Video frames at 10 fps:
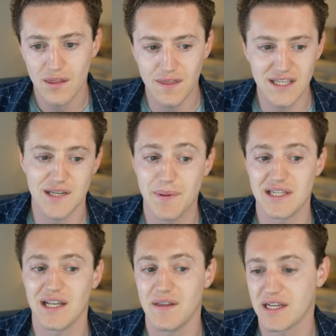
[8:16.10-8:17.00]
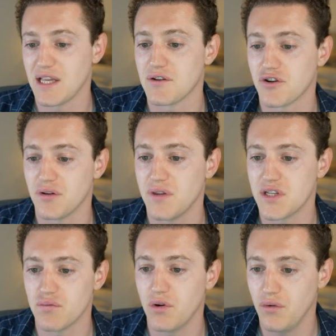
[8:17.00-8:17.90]
this is basically the extension.
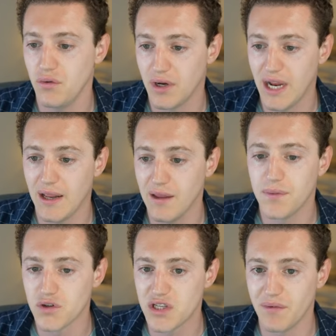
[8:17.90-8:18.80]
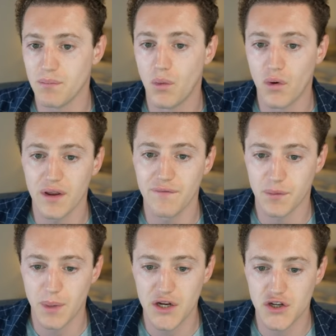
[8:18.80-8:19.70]
This is what you're getting. There's even more
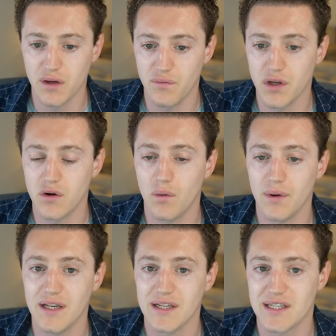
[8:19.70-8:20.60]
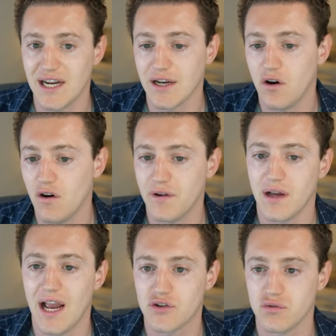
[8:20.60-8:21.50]
information if we go inside of
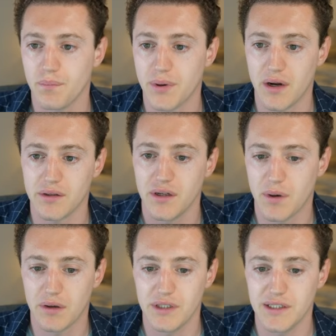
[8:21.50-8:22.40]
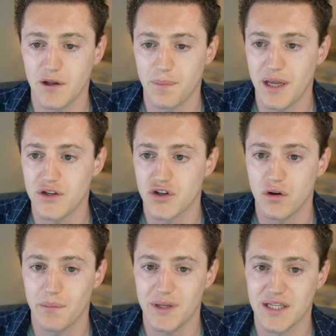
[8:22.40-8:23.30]
an actual product detail page.
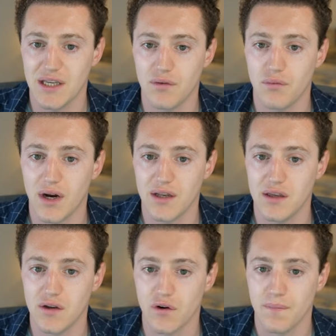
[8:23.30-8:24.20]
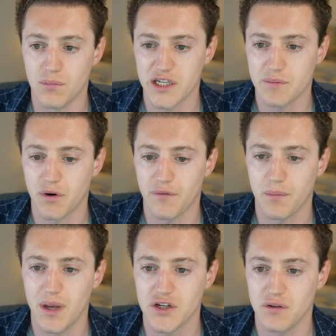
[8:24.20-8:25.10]
You're going to be seeing right here much more
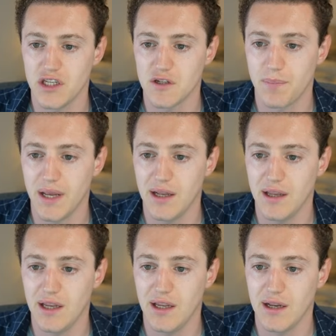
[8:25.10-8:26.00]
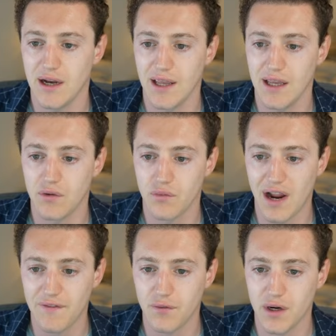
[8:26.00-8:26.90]
information displayed in a
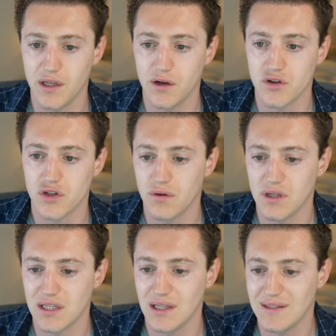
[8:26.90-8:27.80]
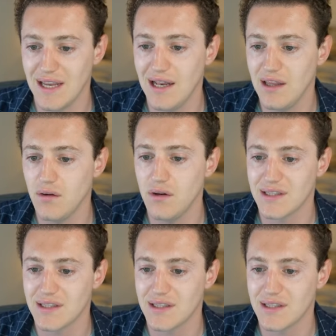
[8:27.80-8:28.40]
graph right here. So you can see the daily unit